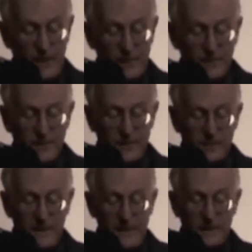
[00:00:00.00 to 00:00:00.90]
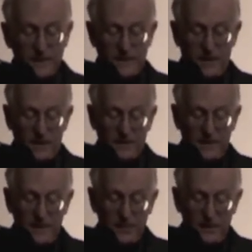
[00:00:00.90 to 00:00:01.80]
However, the main
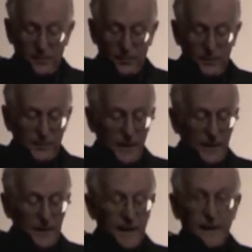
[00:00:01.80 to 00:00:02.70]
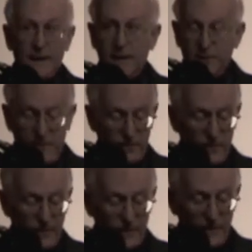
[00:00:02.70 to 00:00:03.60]
difficulty can be appreciated even if
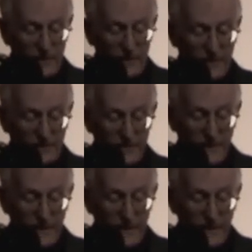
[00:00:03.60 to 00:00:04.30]
we accept them.